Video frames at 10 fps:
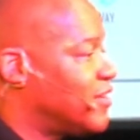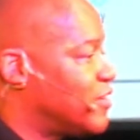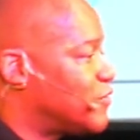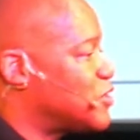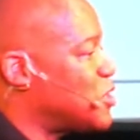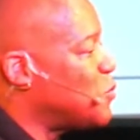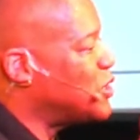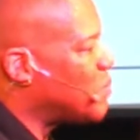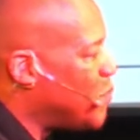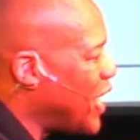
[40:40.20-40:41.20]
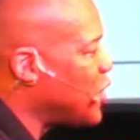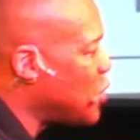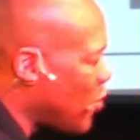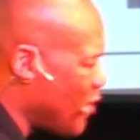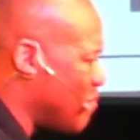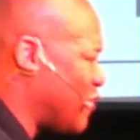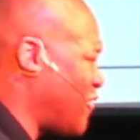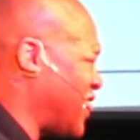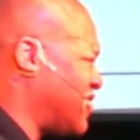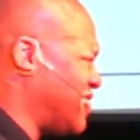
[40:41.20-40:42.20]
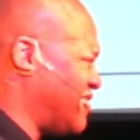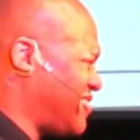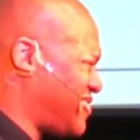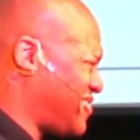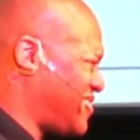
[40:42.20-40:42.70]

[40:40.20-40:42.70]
for someone to bear your imperfections.